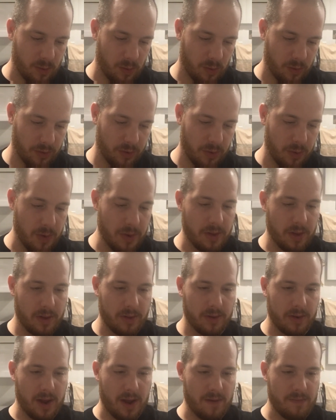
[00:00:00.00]
also it
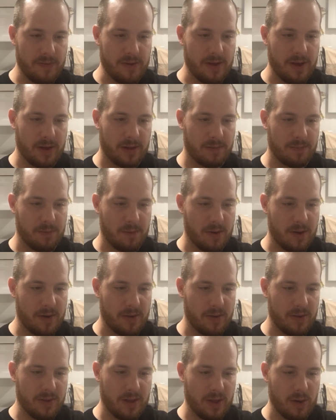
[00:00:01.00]
doesn't have the
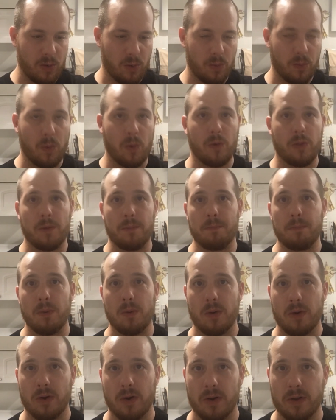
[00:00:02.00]
expiration date or the
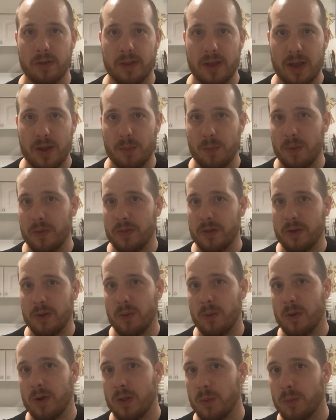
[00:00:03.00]
born on date when the
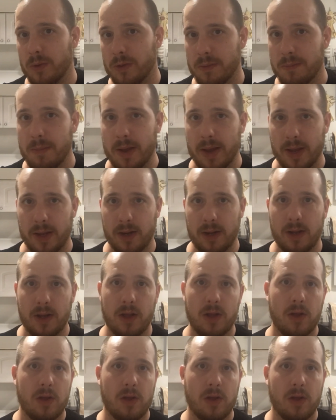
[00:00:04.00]
oil was made.